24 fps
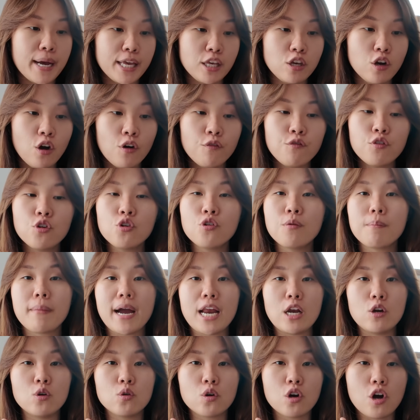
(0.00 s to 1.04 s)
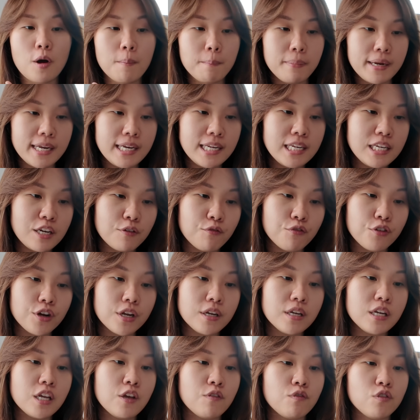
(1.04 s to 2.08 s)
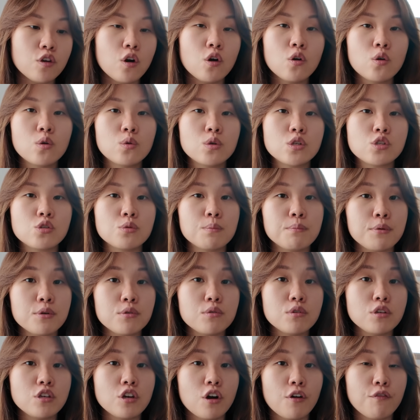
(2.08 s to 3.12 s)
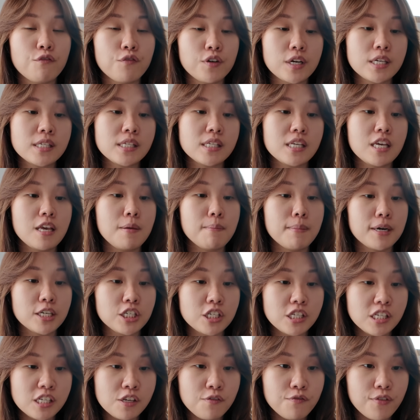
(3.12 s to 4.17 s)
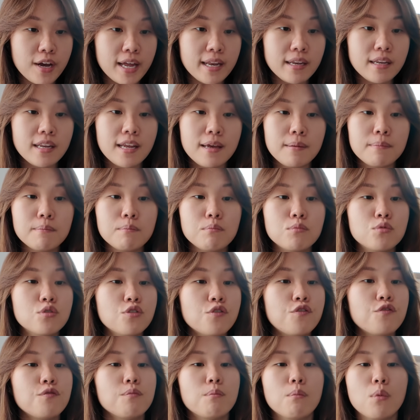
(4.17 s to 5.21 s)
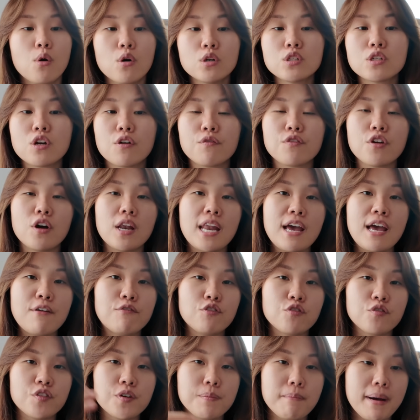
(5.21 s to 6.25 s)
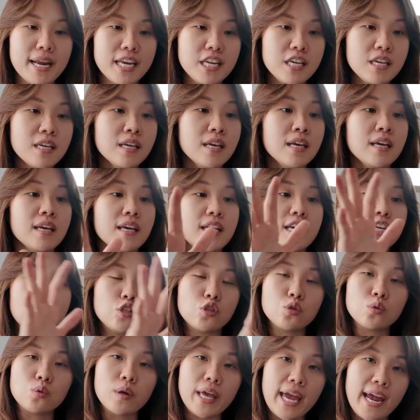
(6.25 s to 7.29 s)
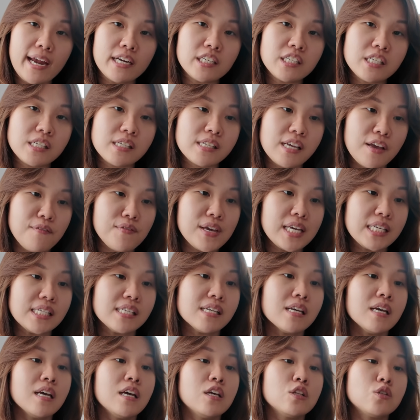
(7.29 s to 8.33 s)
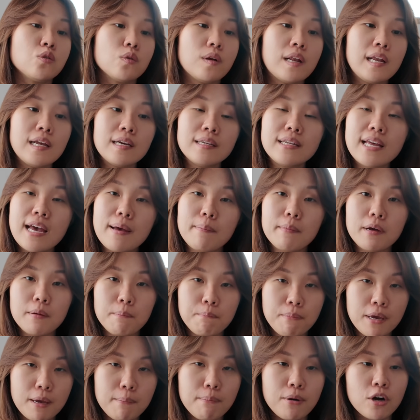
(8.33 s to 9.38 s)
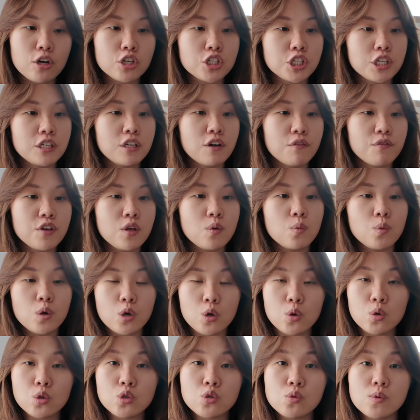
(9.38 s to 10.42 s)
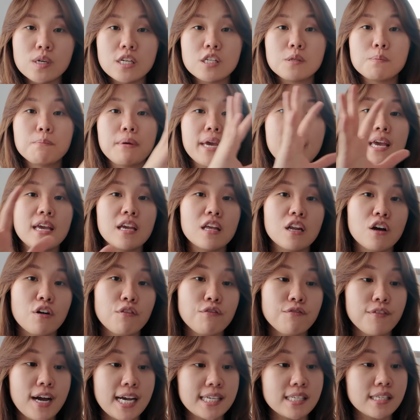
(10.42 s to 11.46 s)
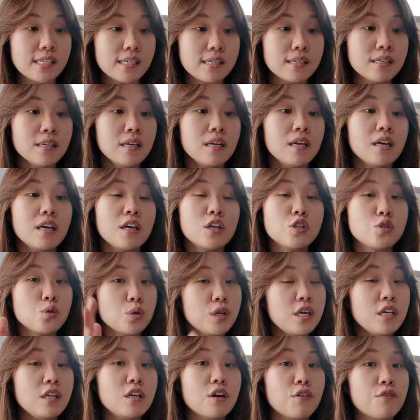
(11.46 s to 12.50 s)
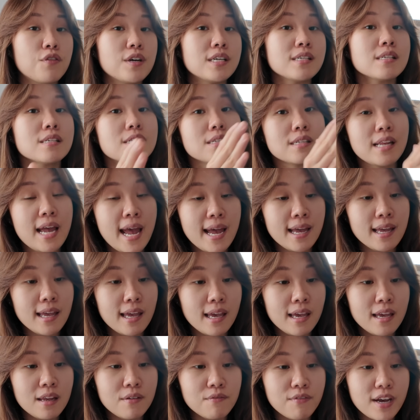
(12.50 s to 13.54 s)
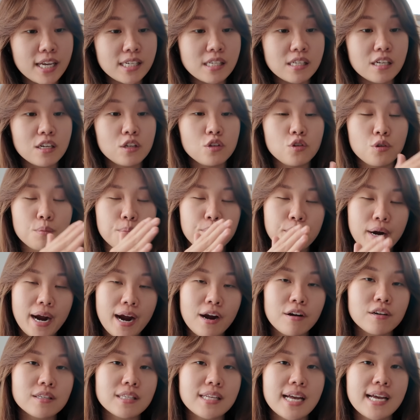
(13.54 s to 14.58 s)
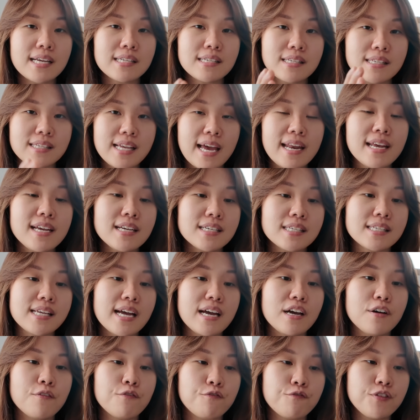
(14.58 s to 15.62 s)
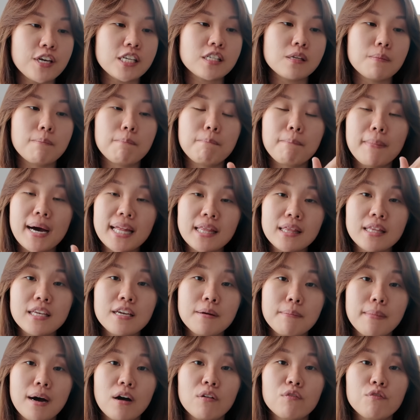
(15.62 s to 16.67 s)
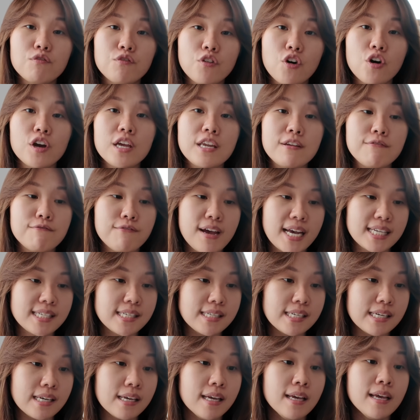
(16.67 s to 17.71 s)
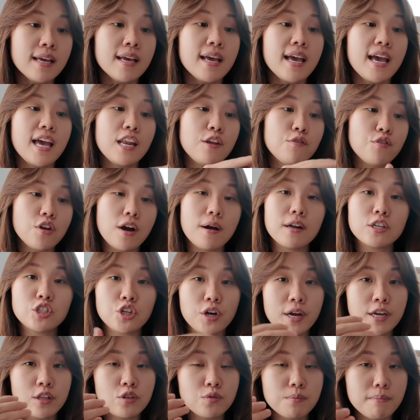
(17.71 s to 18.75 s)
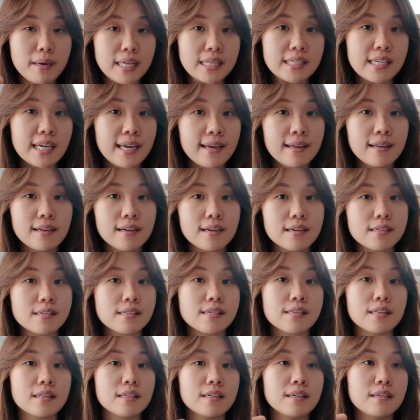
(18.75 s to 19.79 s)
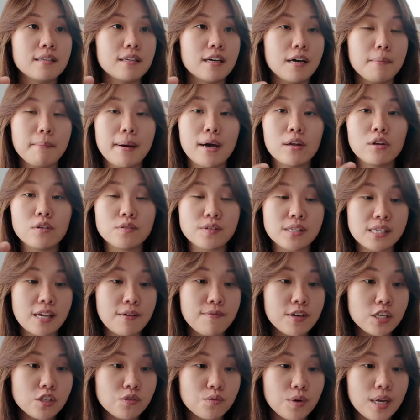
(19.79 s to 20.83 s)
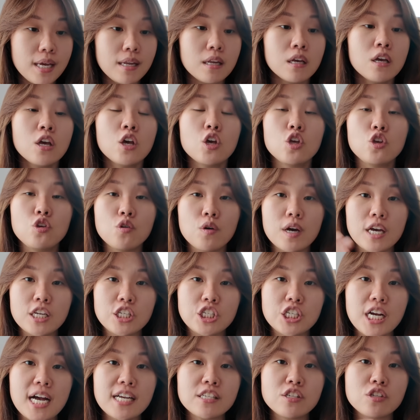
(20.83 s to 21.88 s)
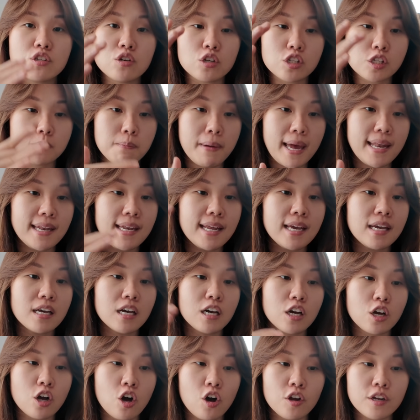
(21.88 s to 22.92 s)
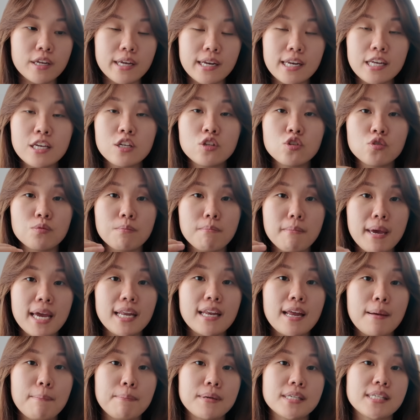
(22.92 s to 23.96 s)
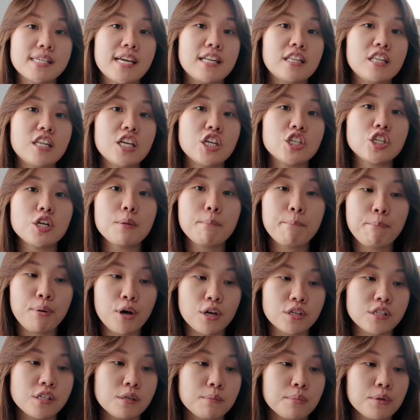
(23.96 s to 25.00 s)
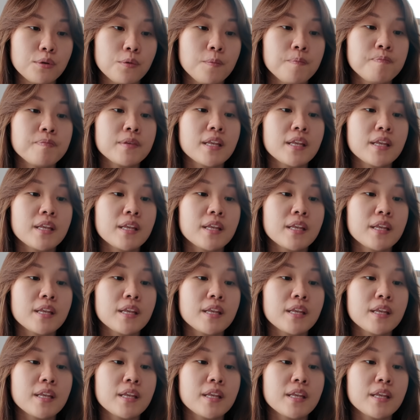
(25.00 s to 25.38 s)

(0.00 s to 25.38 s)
But your flow might look completely different. If your goal is to build your first emergency fund, then move most of your leftover money into cash savings. To clear that, a big portion of it will go towards paying it off faster. To hit your first 10K invested, you'll prioritize setting aside a fixed monthly amount for investing. And if you are trying to maintain a certain amount of savings rate, you'll adjust your spending accordingly to make that percentage possible.